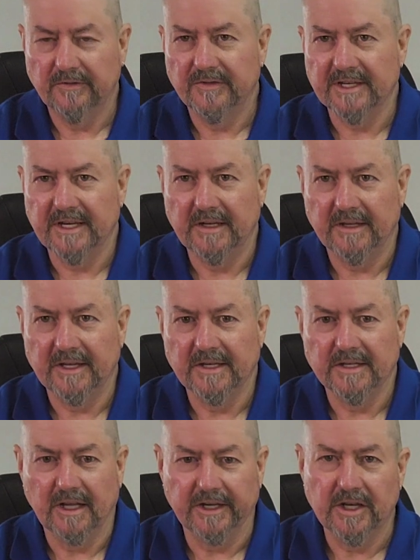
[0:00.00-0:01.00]
seen things
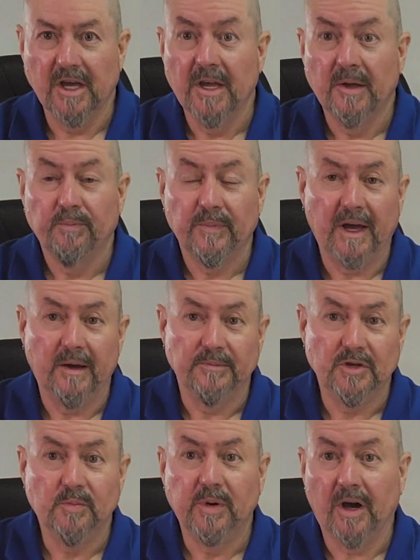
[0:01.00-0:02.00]
like
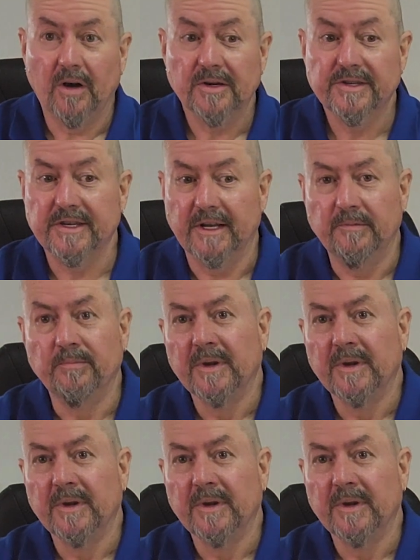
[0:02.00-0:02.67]
U-blocks and